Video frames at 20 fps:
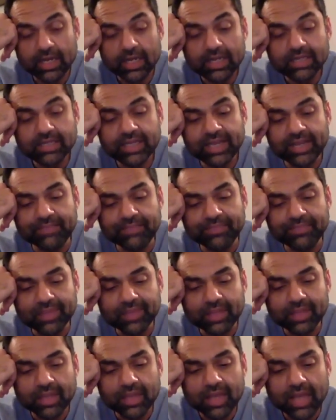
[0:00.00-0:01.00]
See,
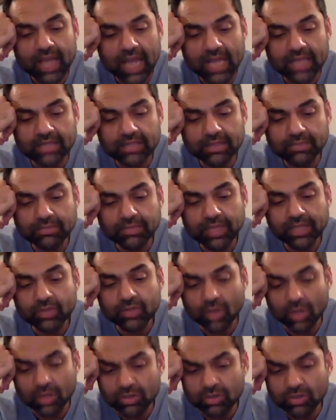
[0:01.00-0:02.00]
it's
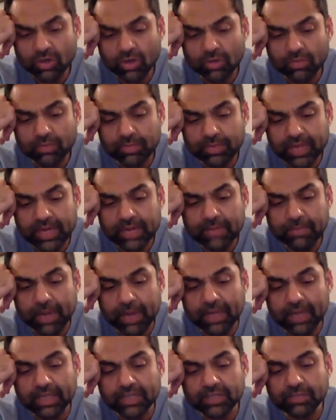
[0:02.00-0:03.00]
also in
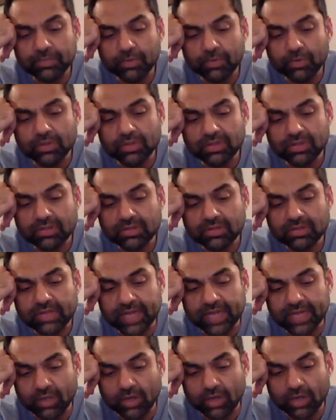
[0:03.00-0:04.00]
part, I suppose,
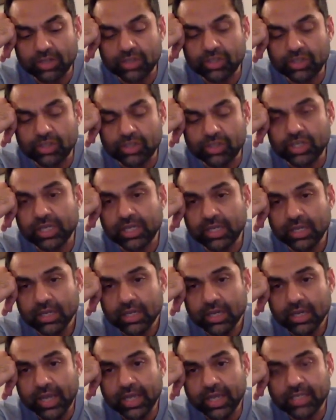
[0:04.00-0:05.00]
technology
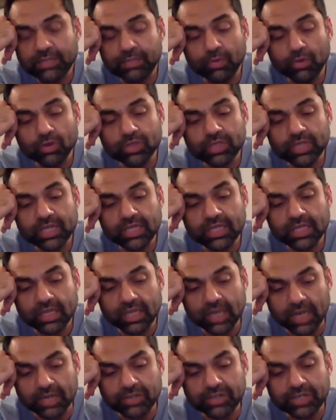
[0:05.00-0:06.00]
exposing the
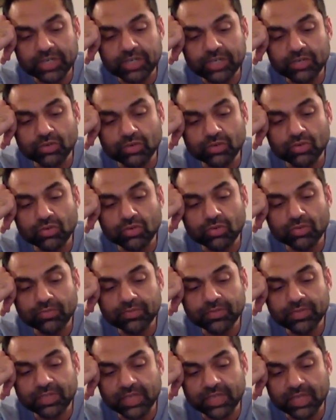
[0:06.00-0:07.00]
country to
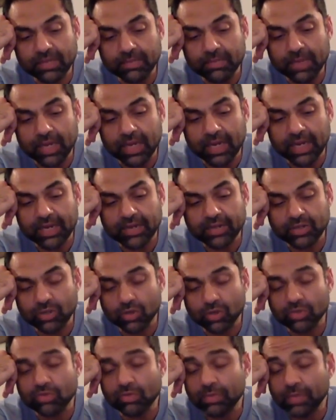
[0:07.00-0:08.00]
cinema and
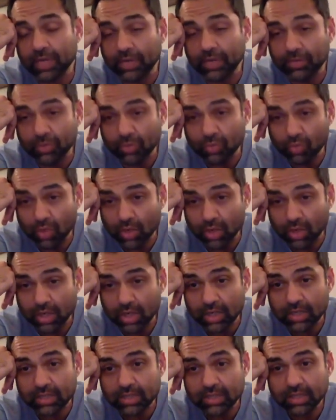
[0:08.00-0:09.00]
shows from around the
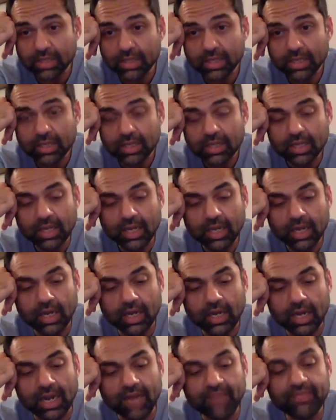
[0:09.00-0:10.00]
world,
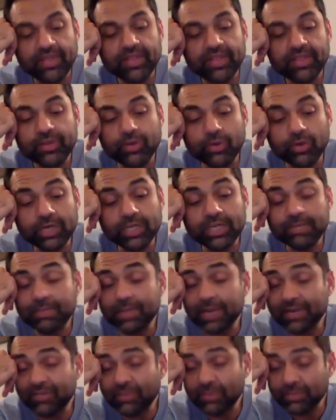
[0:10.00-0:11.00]
and then the OTT
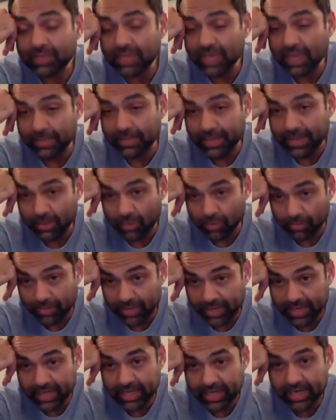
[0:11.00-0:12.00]
platforms coming and
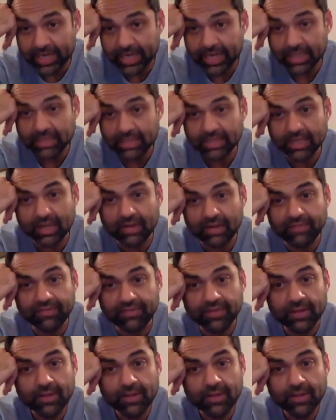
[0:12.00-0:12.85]
opening in India itself,